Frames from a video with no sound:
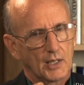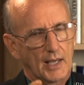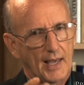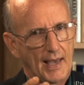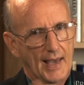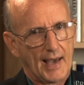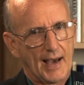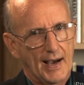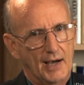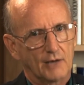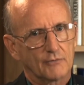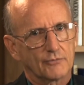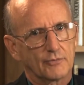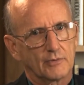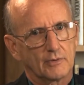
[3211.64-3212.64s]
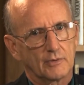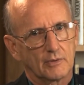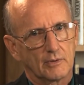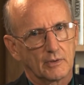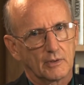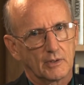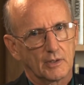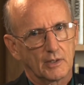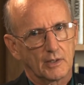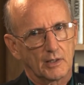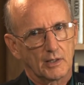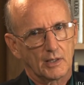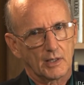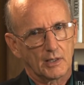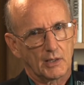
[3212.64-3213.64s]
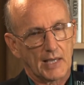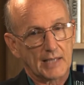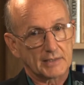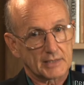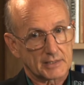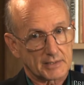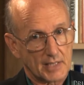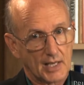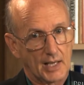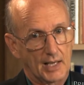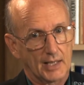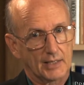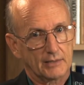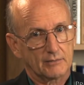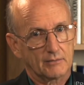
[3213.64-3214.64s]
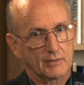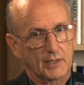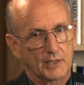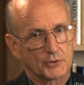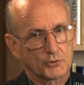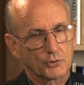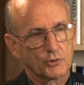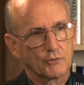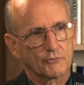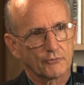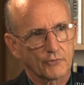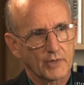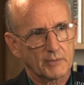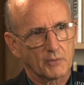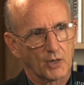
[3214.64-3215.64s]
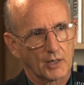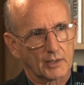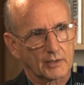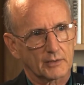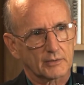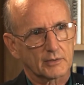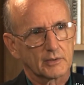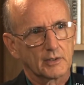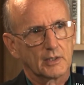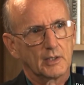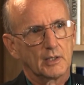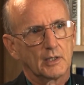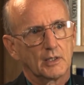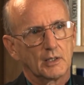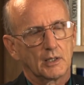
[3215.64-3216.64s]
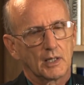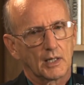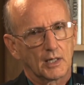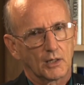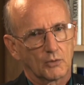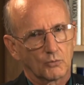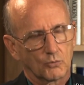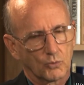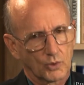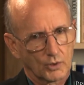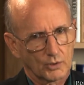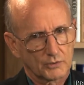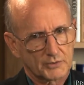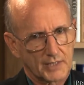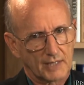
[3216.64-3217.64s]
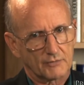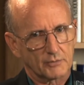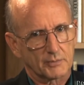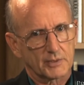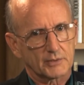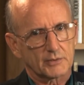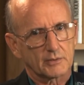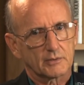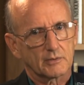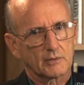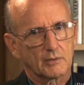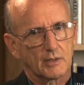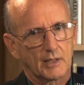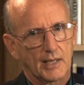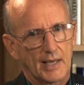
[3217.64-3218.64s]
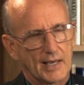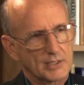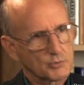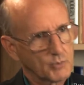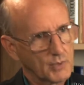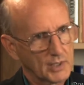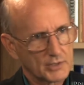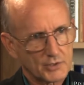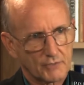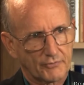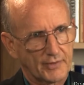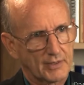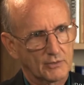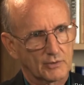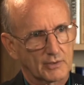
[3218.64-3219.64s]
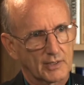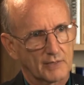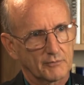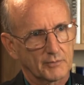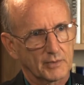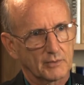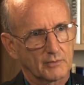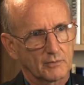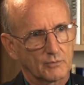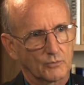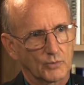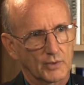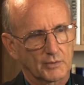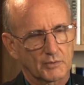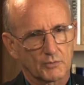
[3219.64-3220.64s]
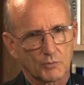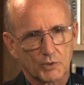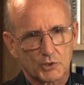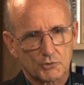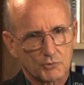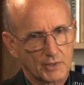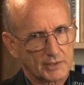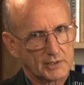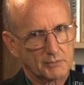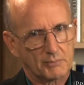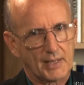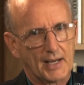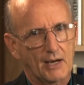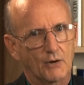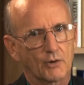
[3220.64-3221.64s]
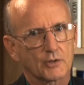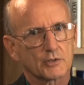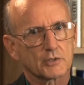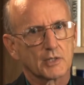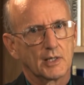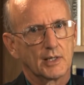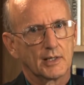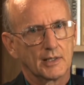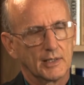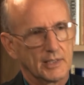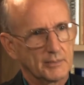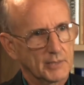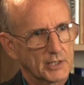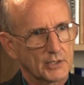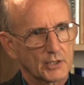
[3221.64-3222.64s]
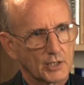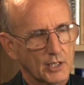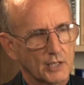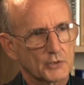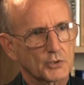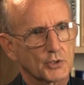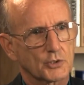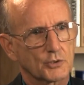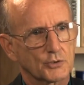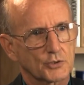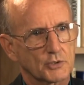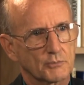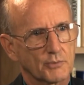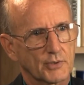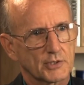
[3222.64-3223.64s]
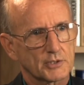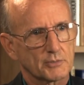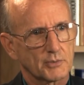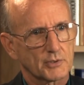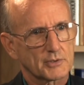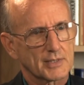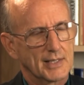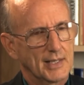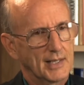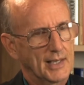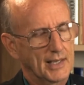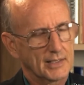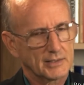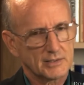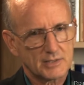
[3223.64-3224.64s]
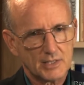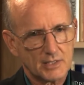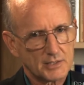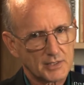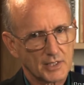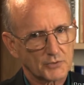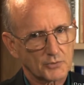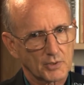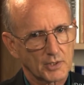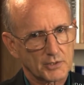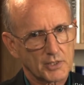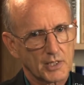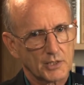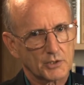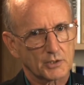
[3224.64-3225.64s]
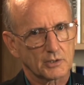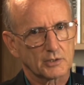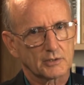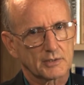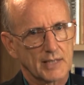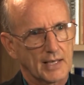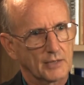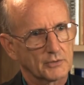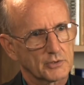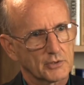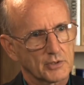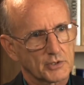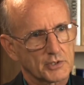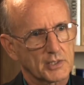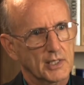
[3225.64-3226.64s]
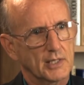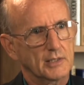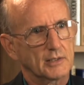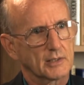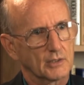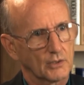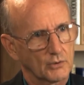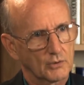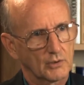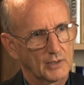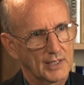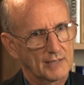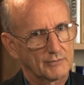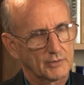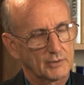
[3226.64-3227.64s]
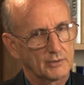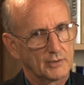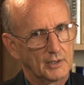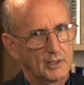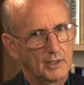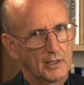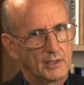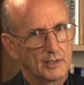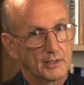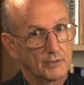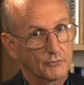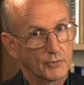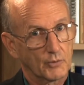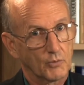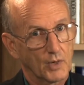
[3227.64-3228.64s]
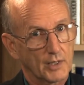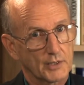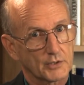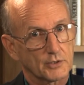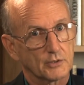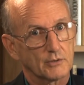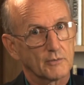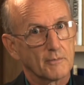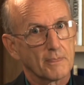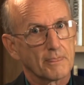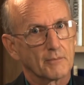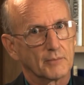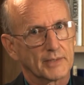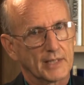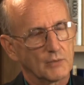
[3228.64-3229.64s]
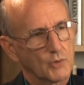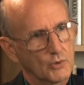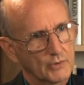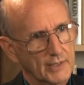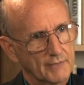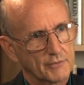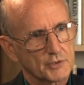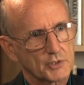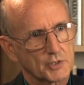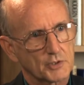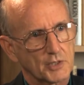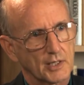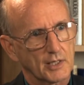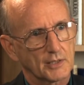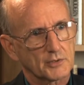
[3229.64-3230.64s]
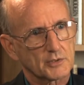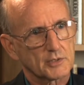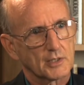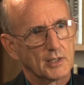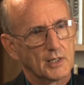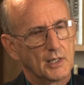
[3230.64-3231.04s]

have and design a true free market world government, as well as a federal government, with restricted powers, limited to constitutional principles, and decentralization down to the state and local level if we wanted to. But they won't give us the chance.